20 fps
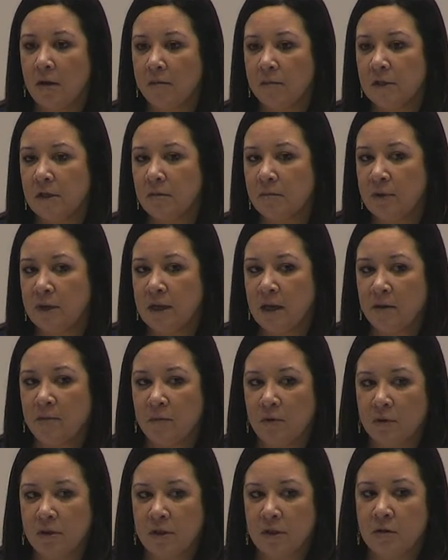to be
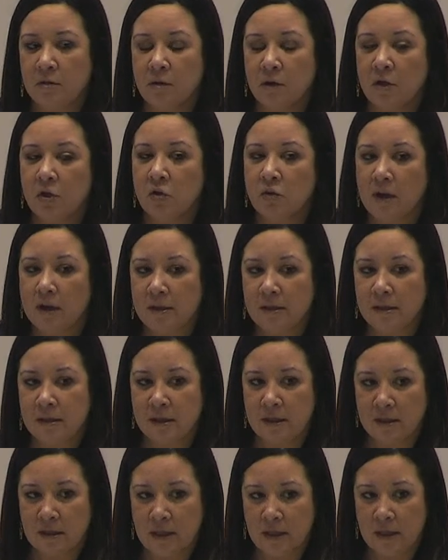able to address
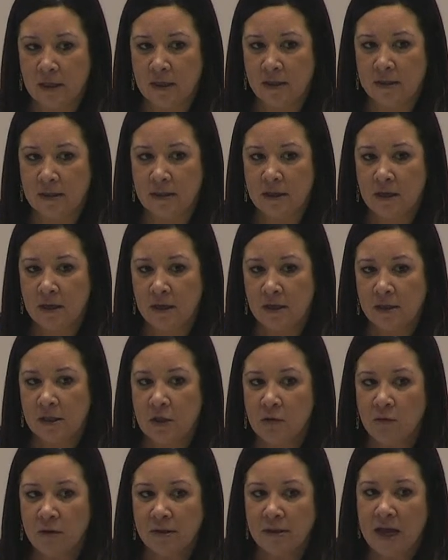the needs,
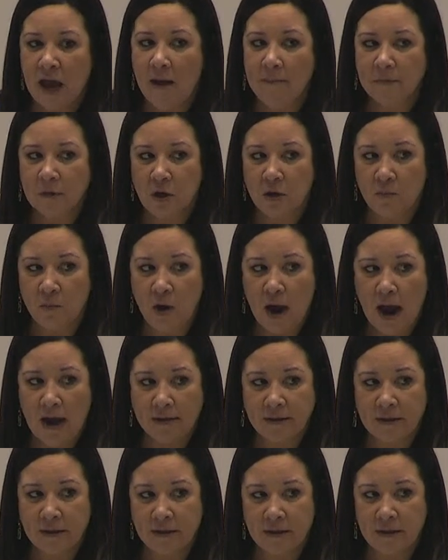to adapt our
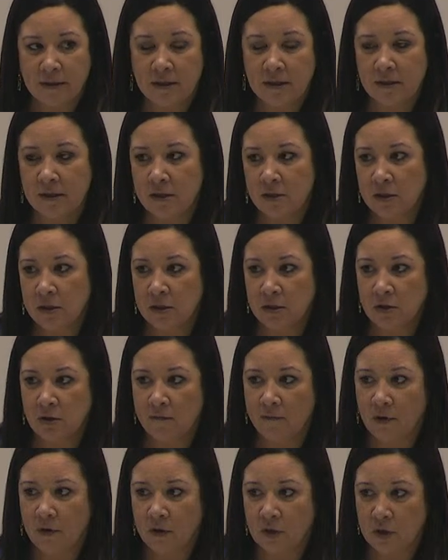practices, and to
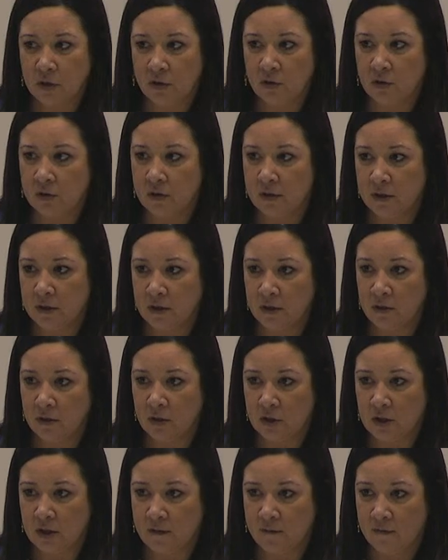serve our children to
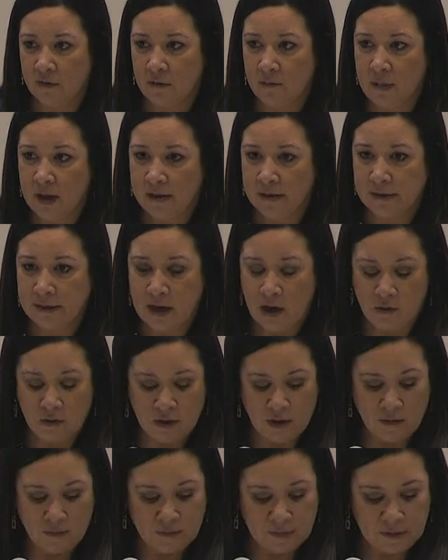achieve the best
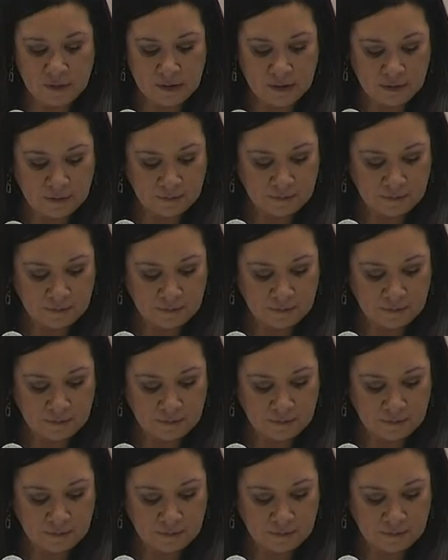outcomes.